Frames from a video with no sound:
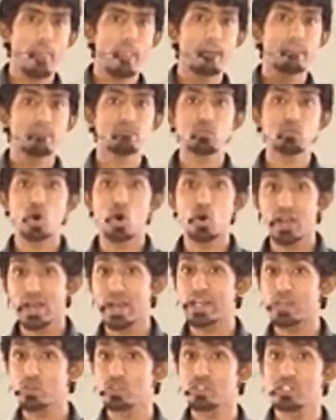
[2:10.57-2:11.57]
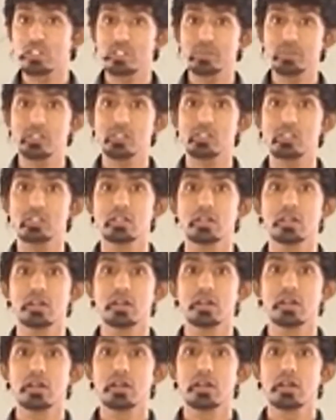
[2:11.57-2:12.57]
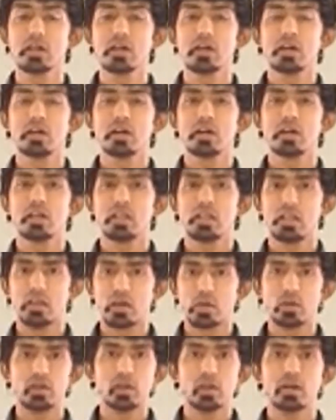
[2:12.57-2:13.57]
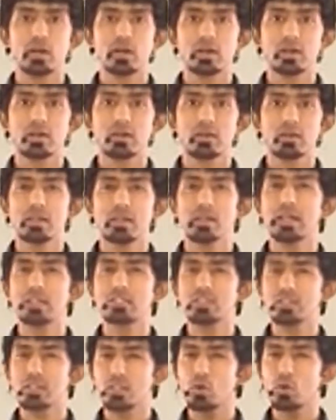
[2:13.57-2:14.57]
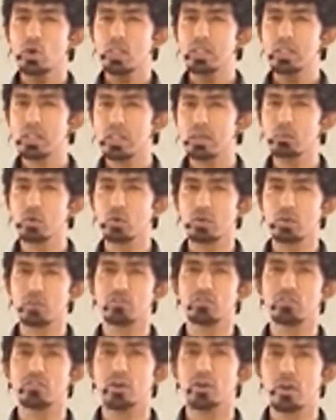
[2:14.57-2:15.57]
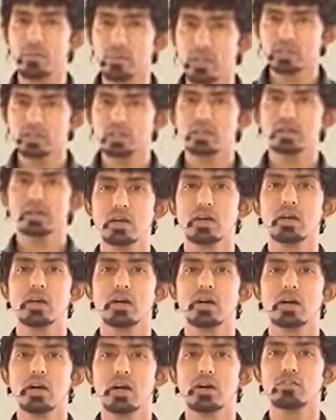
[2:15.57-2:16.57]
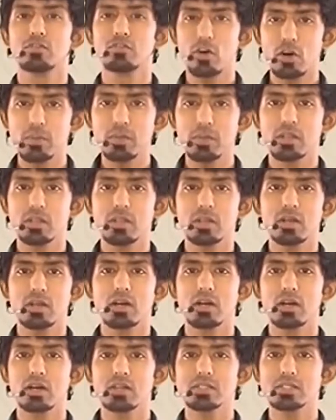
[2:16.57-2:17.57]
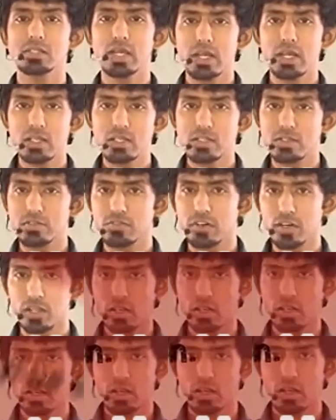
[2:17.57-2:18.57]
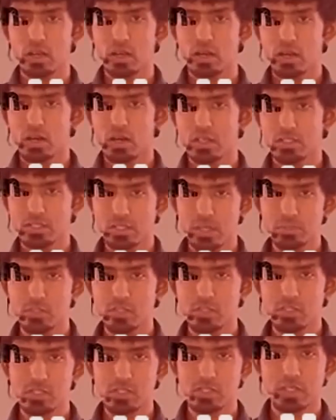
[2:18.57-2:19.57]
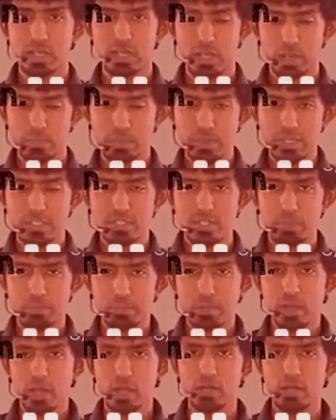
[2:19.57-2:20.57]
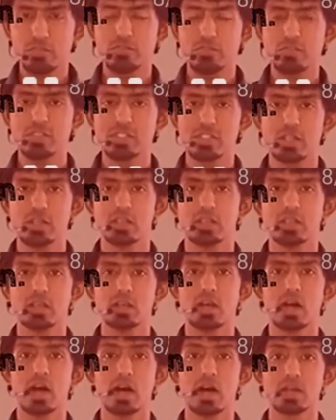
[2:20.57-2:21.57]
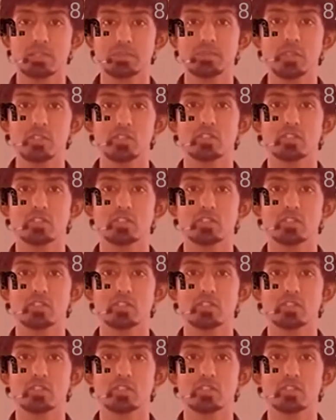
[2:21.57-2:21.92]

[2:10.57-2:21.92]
or a heterogeneous mixture. Now, let's go a little more formally. Formally, scientists define a substance that can be separated physically as a mixture,